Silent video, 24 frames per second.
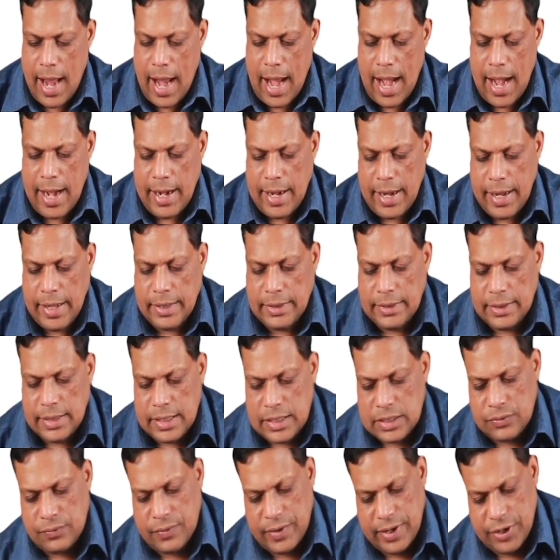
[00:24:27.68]
And in
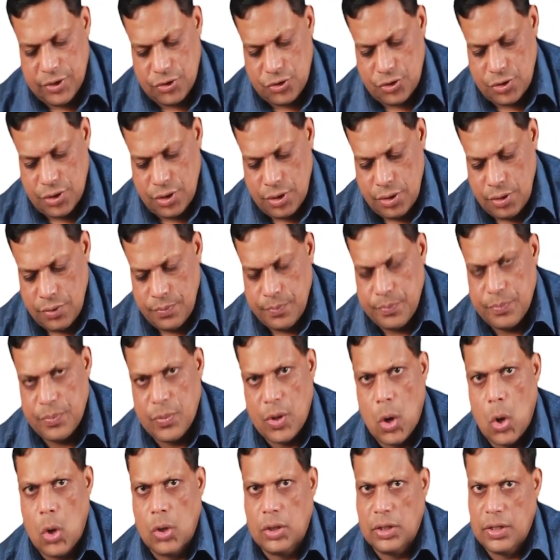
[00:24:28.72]
this function
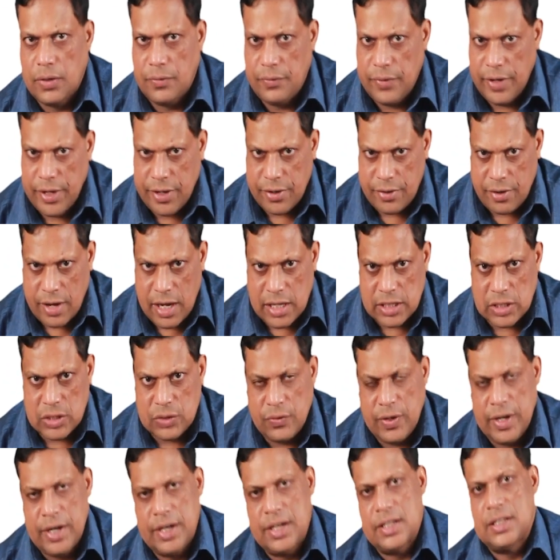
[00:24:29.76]
or the weight
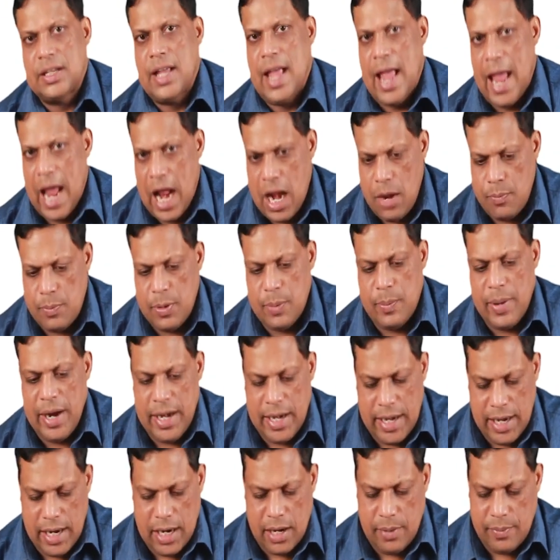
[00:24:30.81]
transfer, it is helped
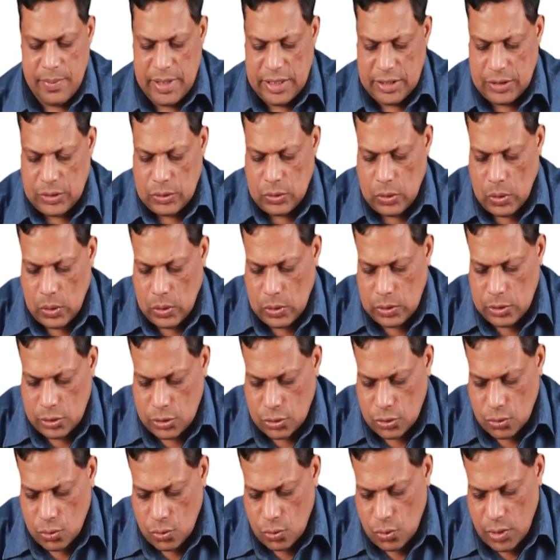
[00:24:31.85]
by ligaments
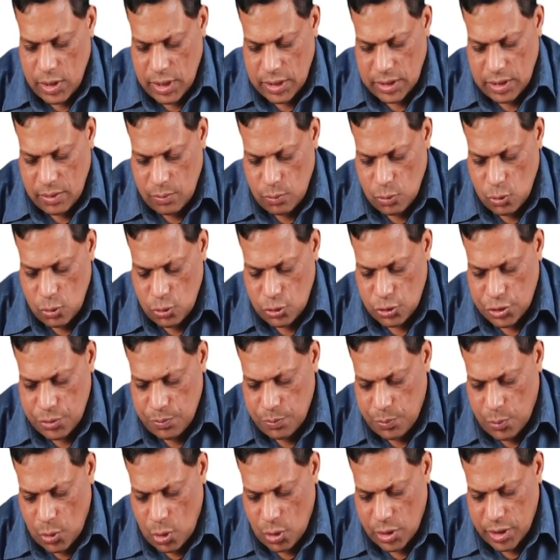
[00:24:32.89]
also. And the most
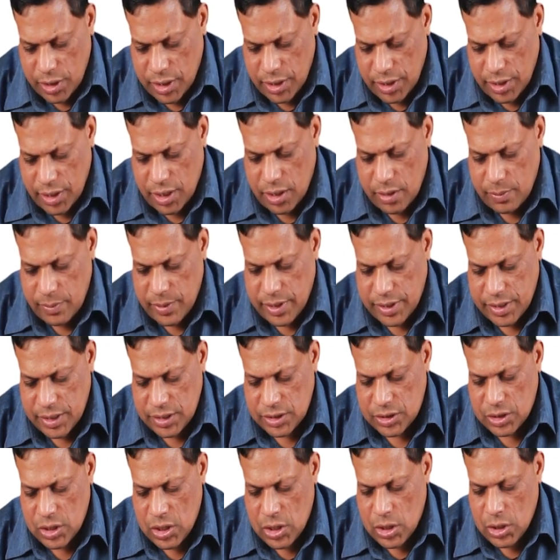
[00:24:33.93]
important ligament
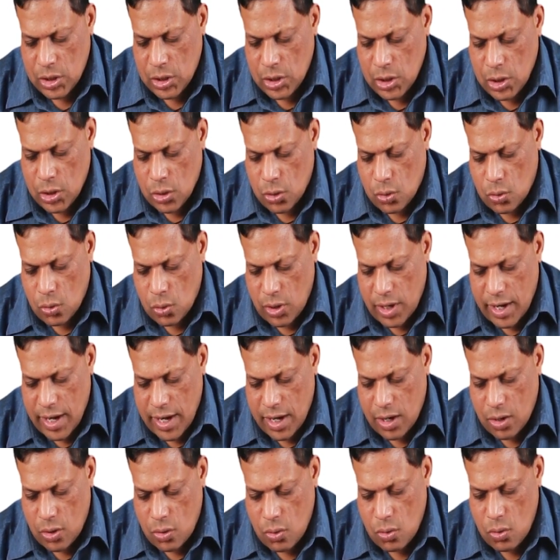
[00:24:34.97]
is
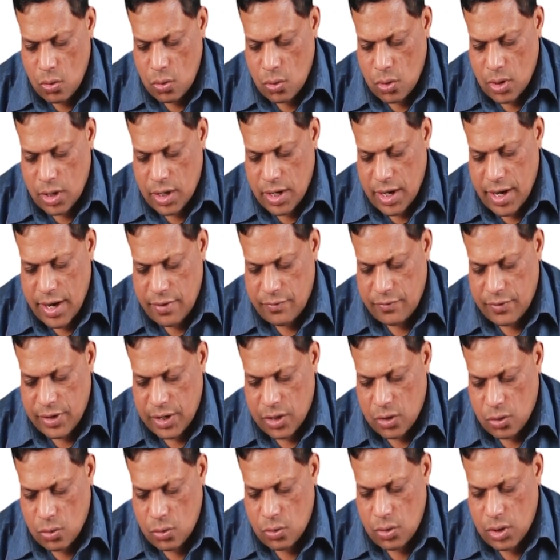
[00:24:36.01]

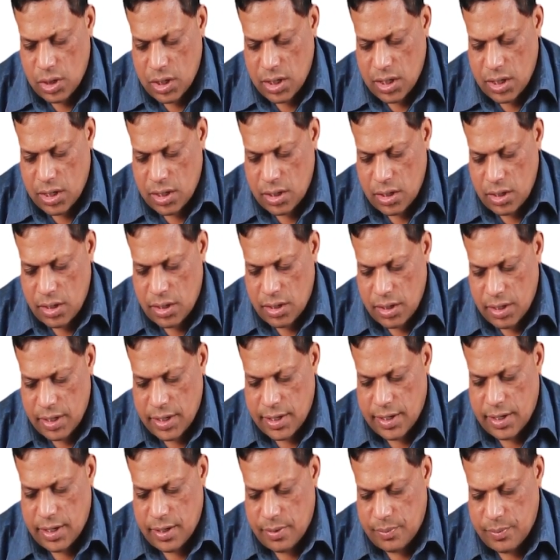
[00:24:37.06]
coracoclavicular
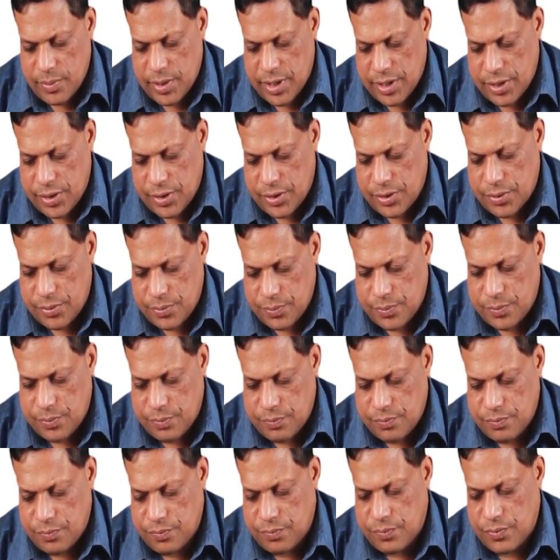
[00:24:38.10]
ligament.
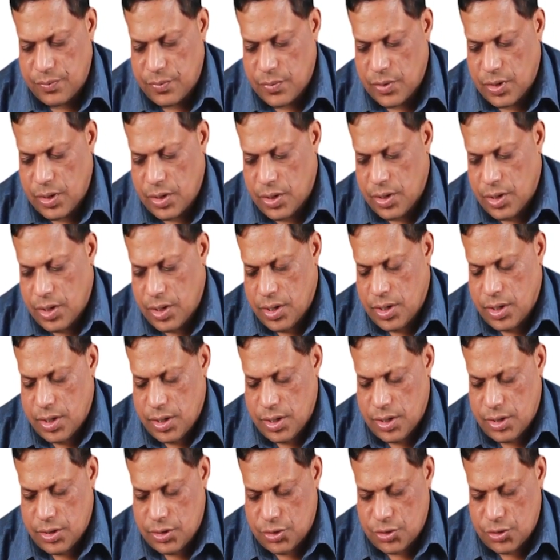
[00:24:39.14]

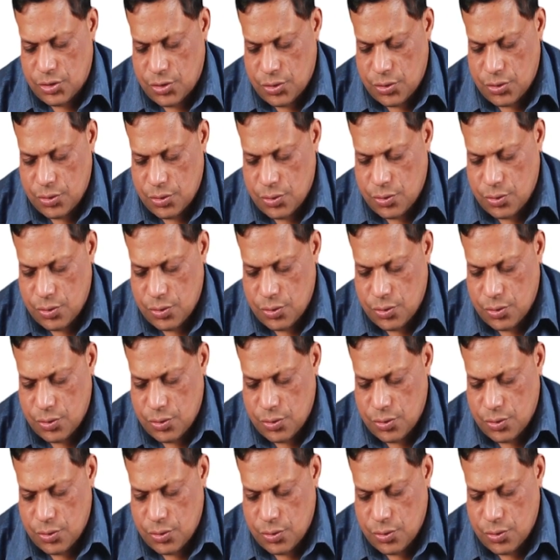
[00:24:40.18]
Is